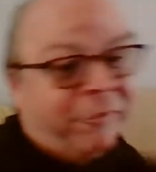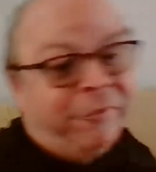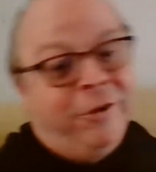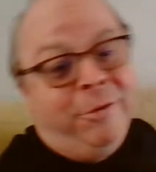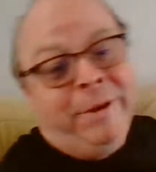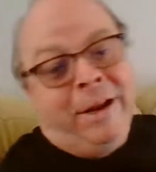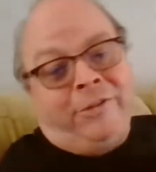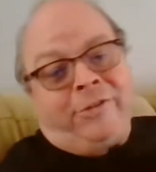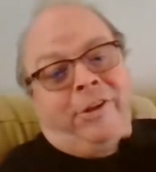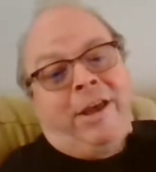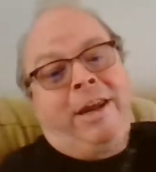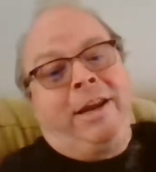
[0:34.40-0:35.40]
a few minutes
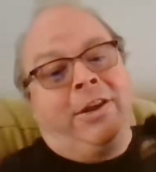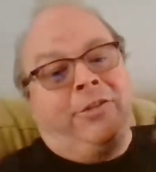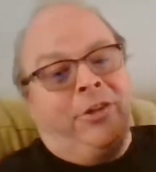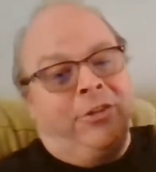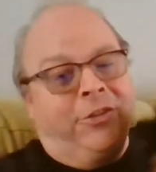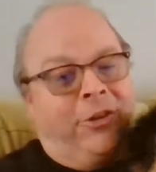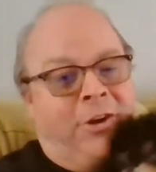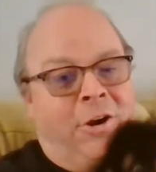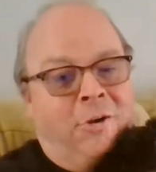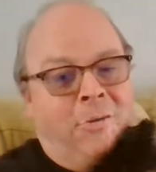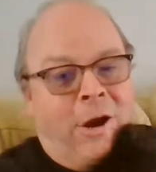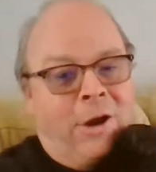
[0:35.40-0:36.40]
late, because as you
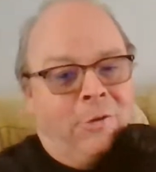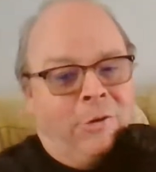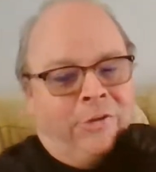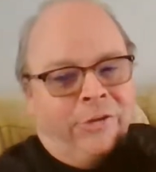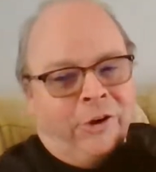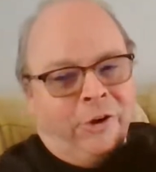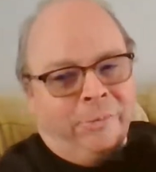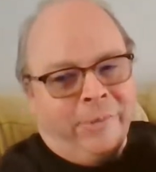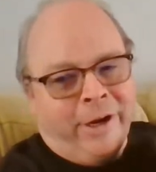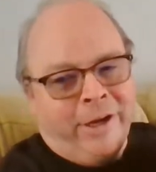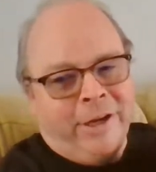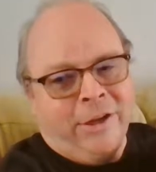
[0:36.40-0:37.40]
know, I always start
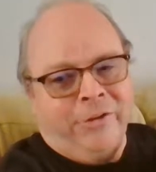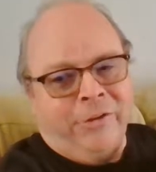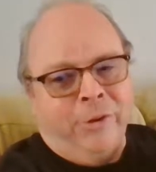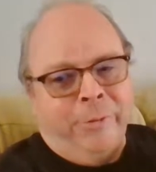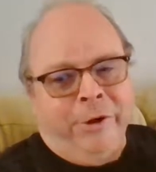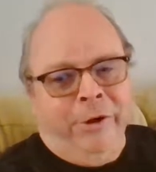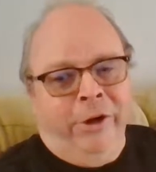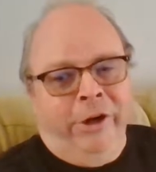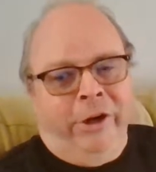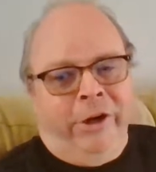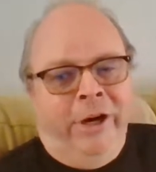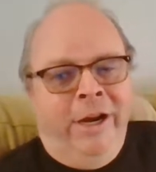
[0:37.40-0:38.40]
my deals a little bit
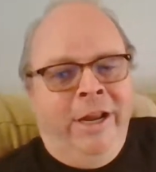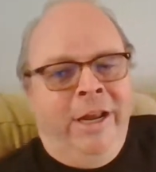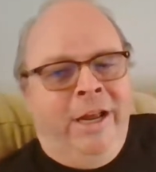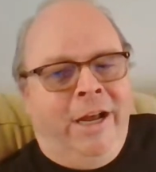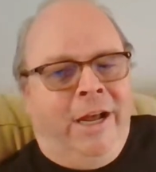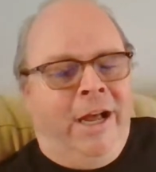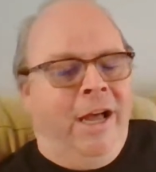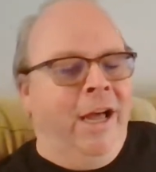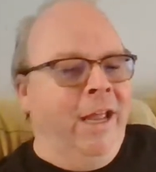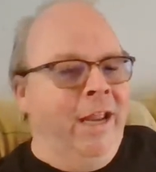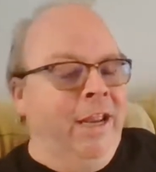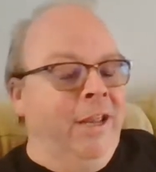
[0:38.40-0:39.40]
earlier,
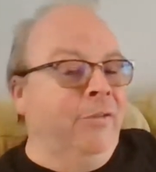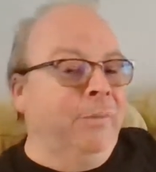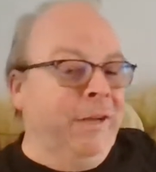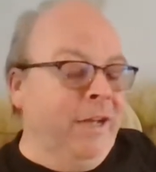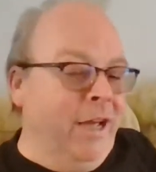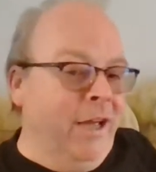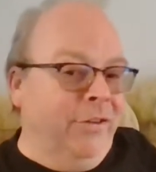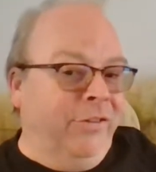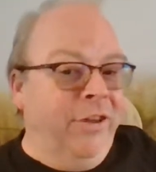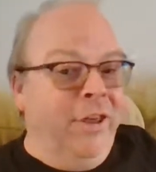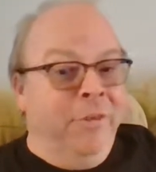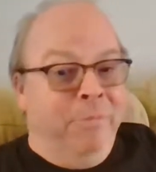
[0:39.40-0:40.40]
is because
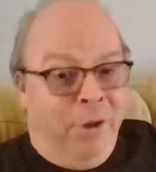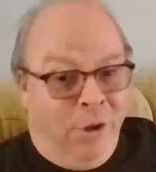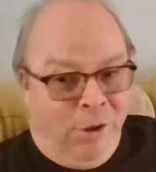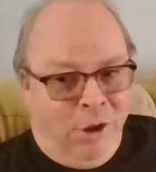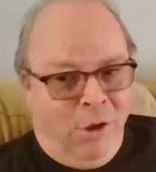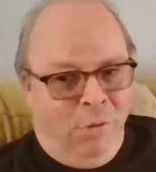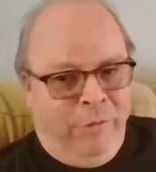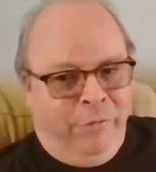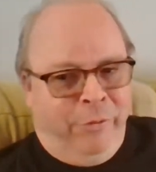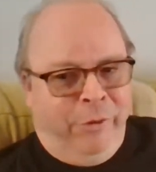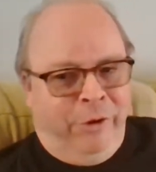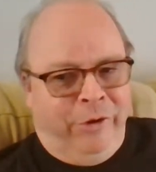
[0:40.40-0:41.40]
the Bolo went
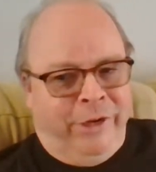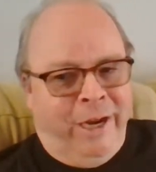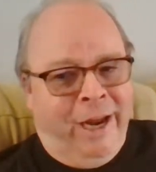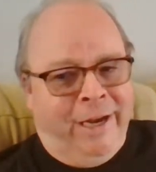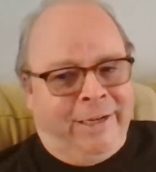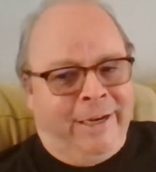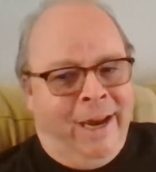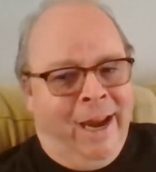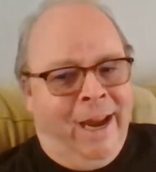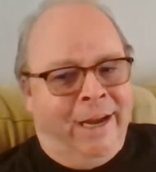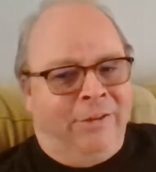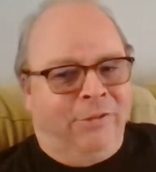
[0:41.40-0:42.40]
from there. Dank
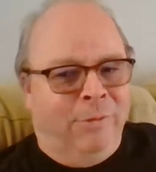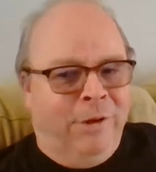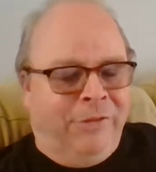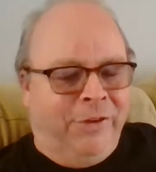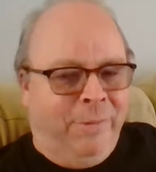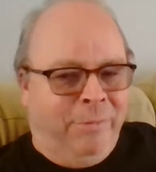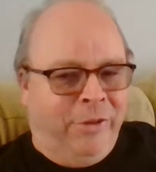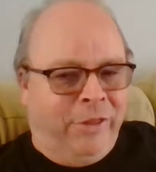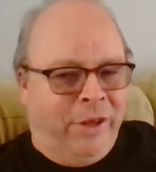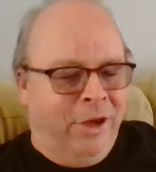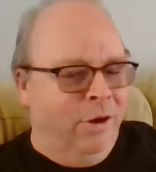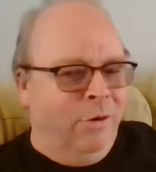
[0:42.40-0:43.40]
Tanks, what's up with
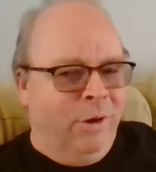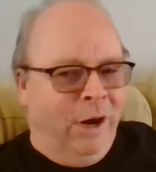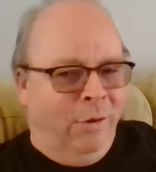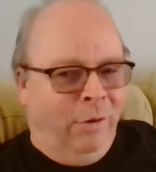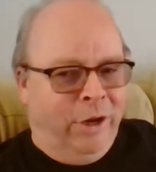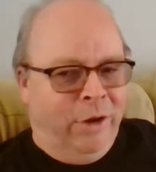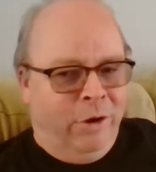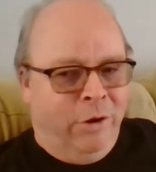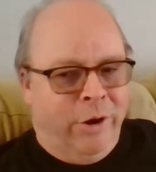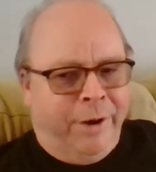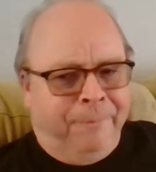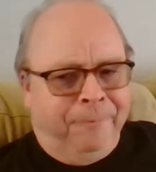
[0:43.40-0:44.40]
you? How are you
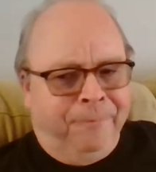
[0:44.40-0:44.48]
doing?